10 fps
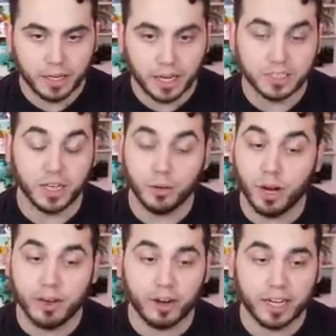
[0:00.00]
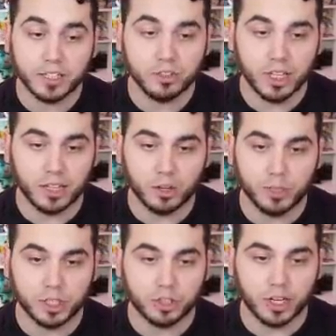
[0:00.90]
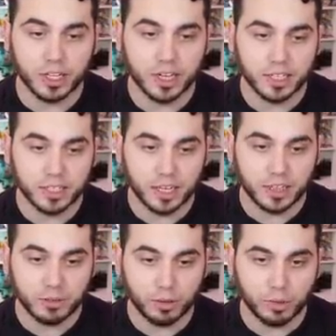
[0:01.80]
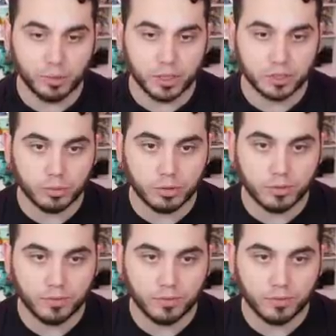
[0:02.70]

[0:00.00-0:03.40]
I'll tell you what, if I didn't do that little bit of training that I did, I think we would have been in trouble.